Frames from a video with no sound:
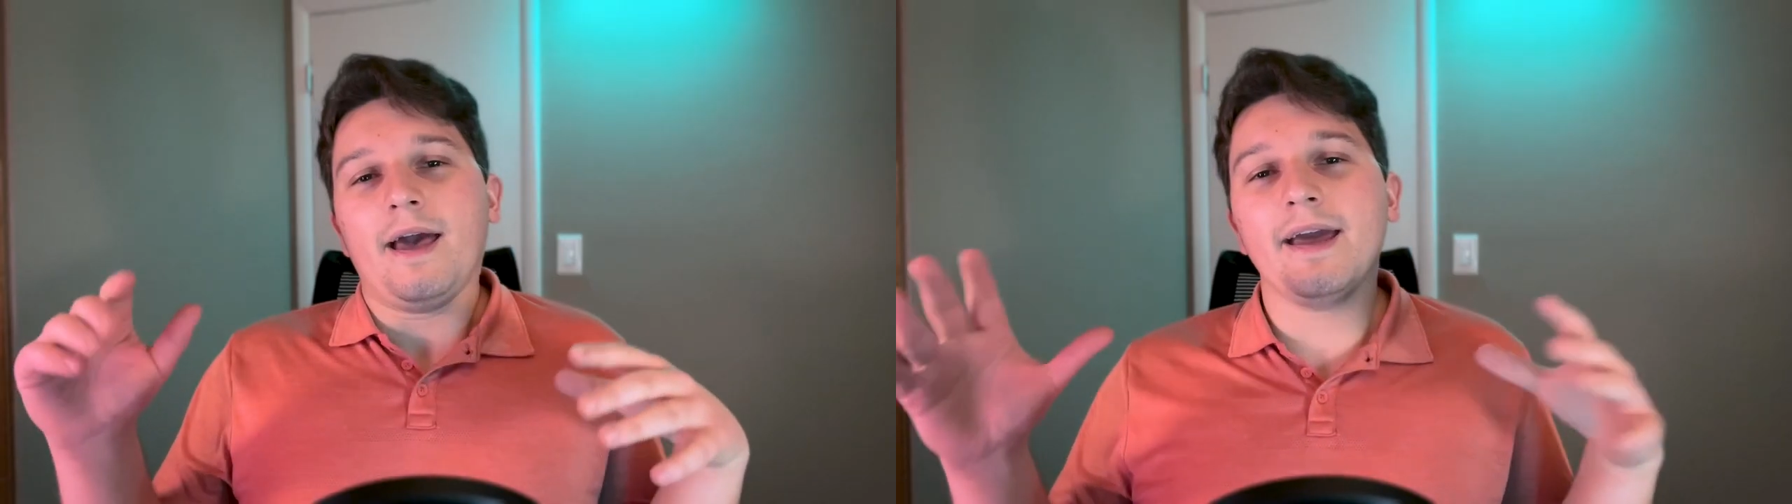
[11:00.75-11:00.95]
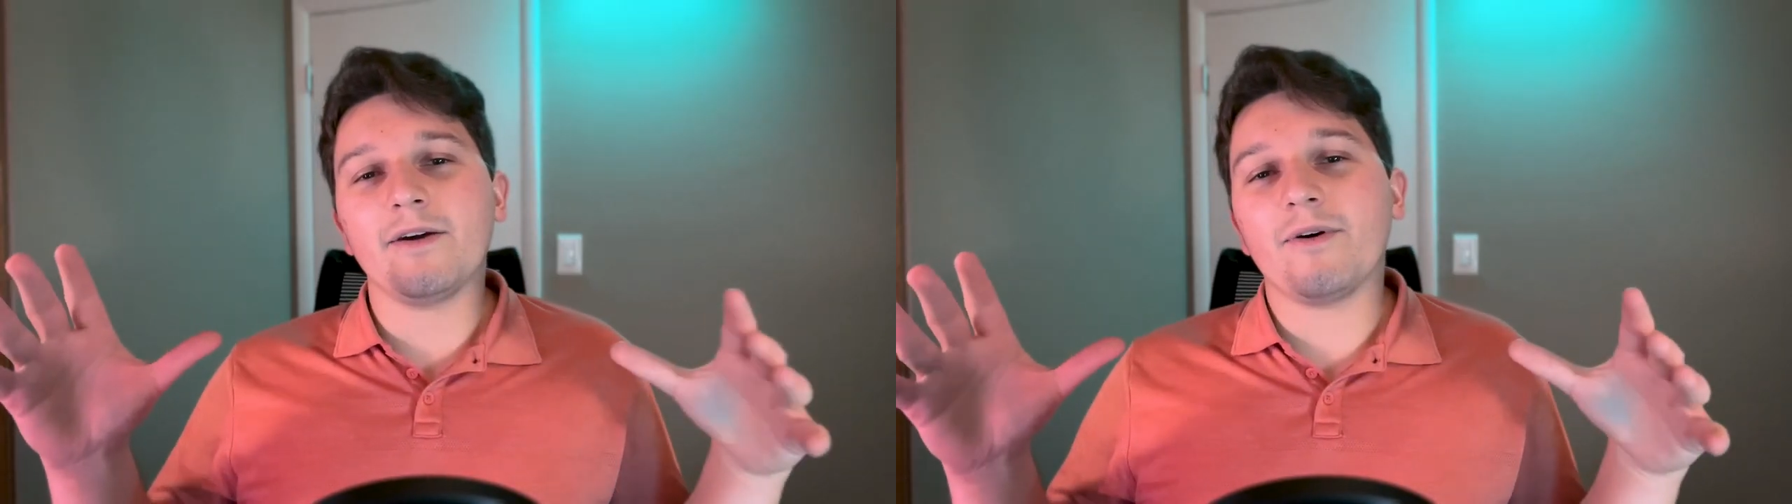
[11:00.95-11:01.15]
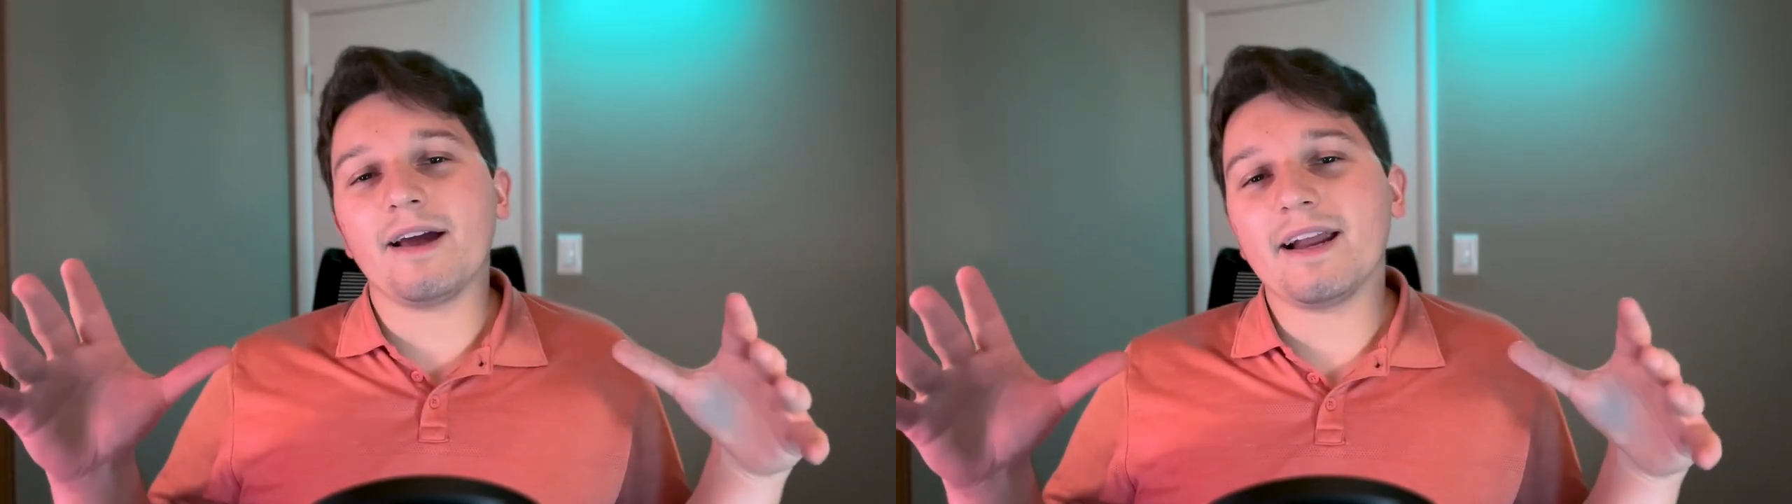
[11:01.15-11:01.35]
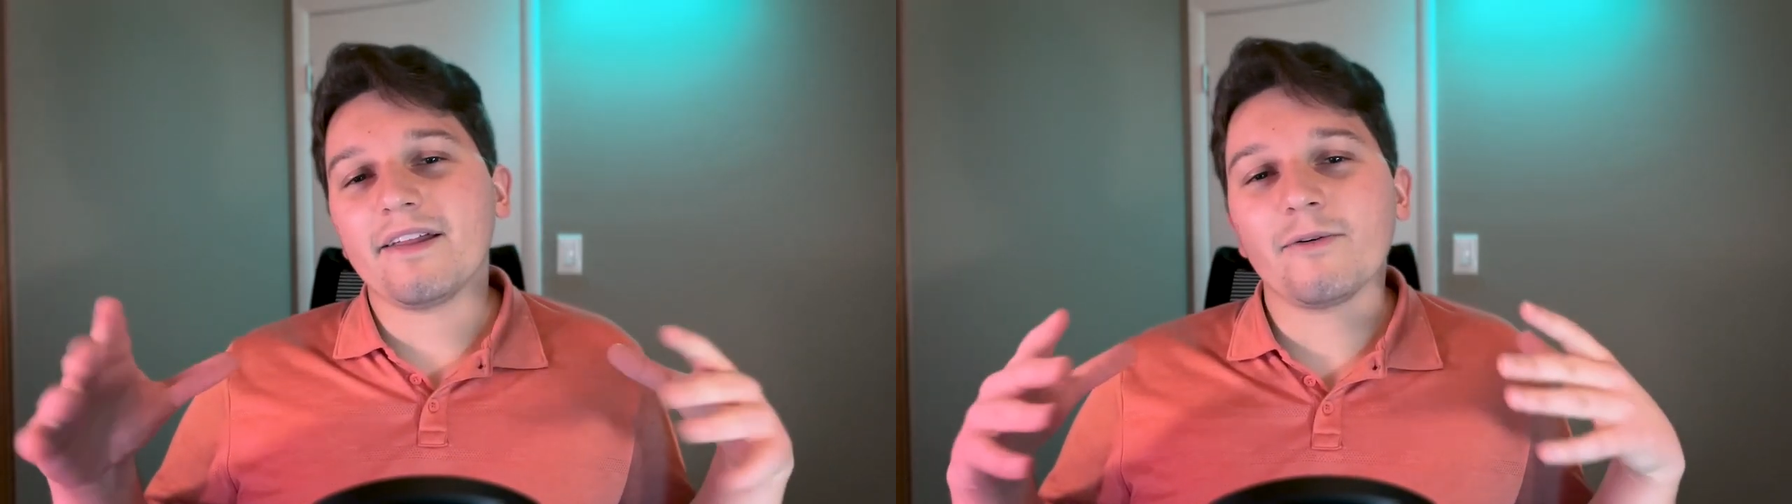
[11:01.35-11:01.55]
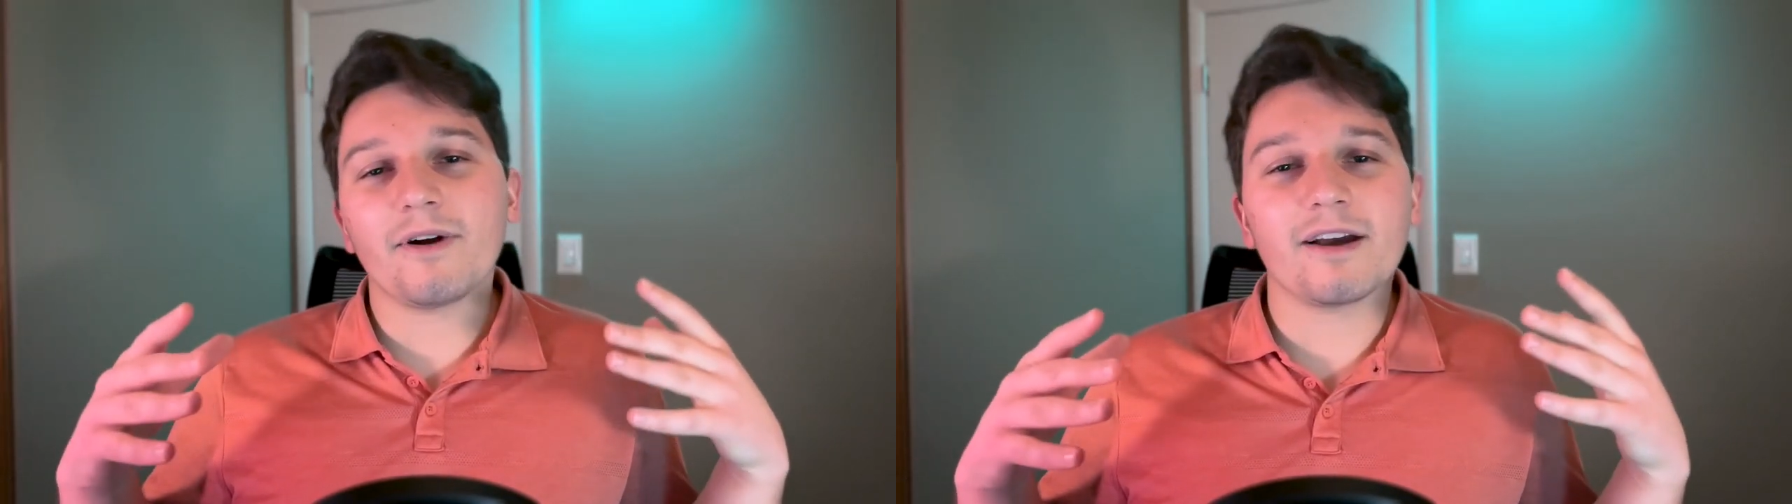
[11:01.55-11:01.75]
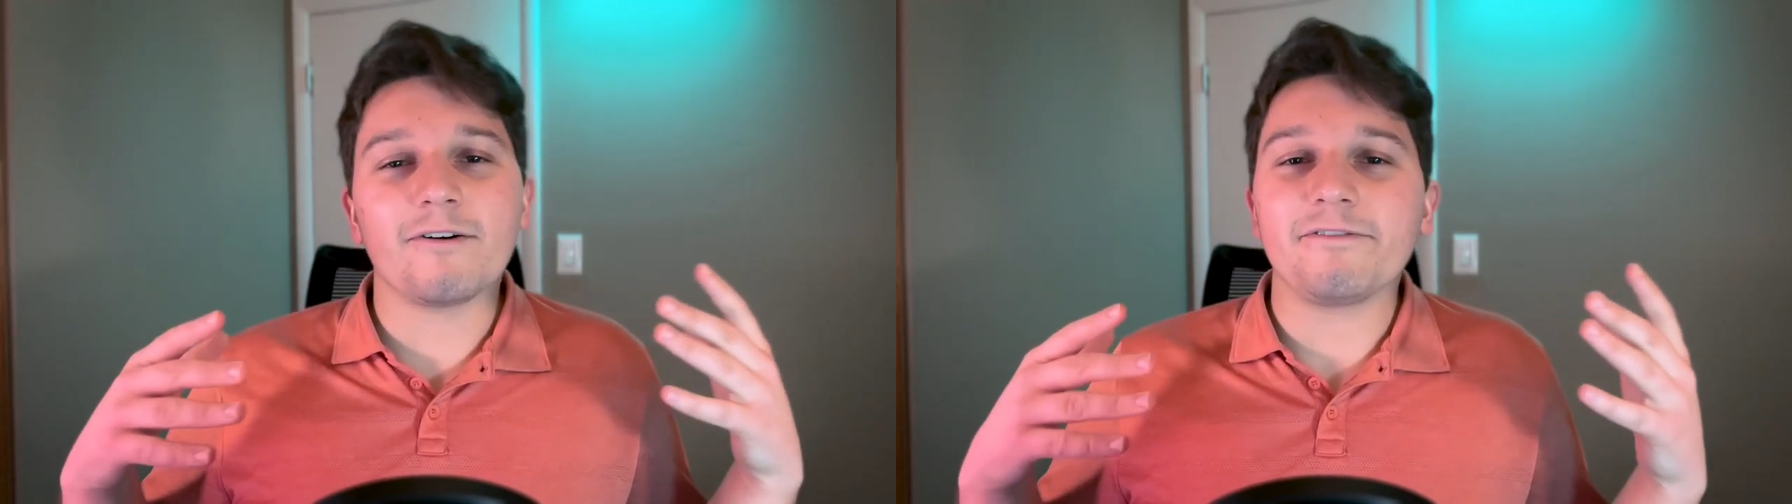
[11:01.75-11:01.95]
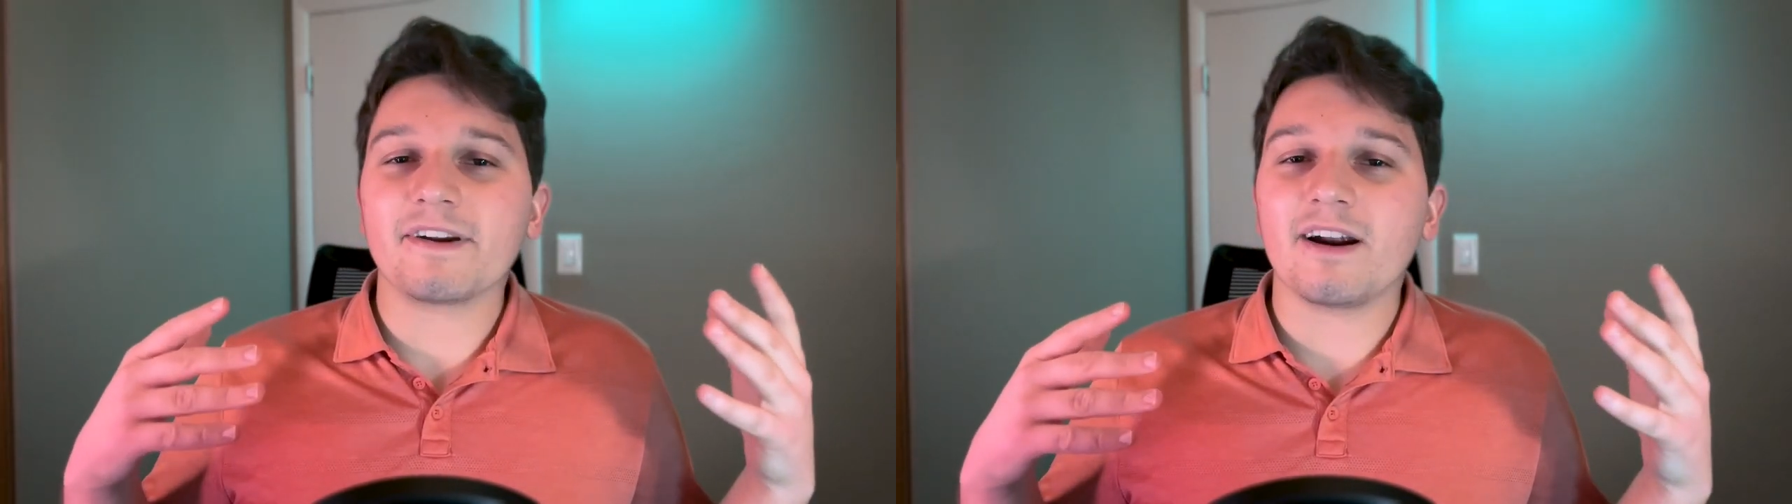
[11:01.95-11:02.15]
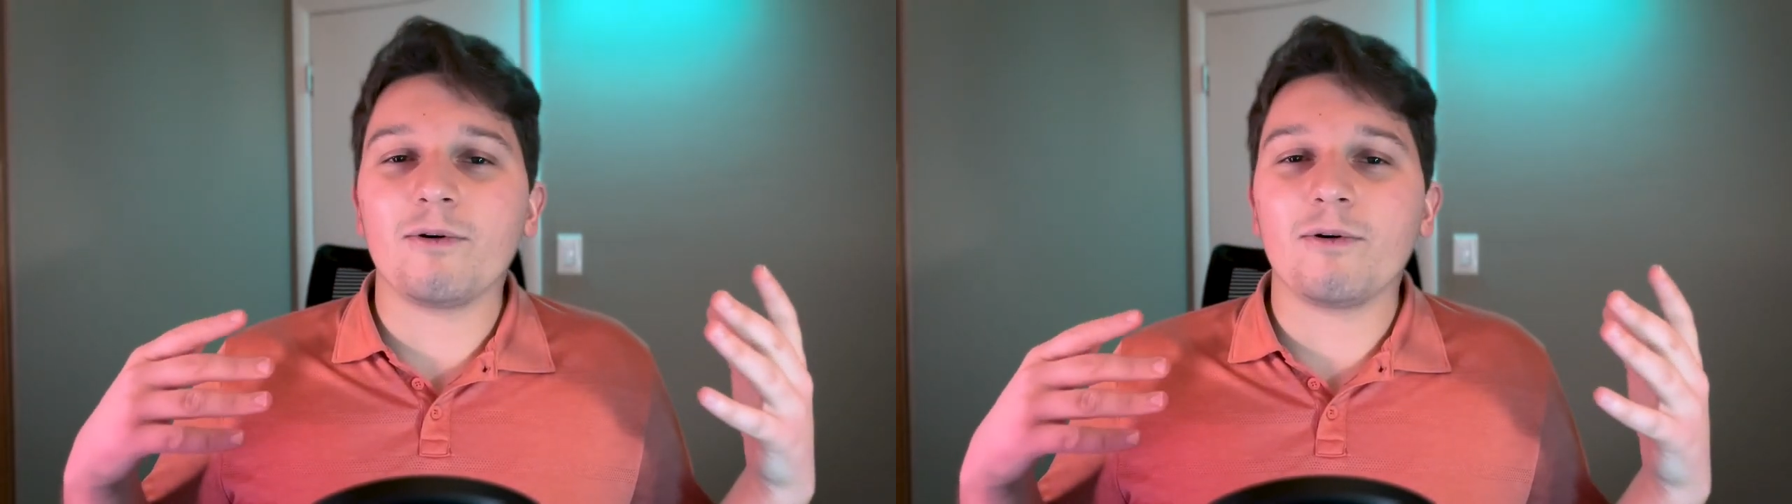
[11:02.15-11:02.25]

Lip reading: Anyway, now they want to go figure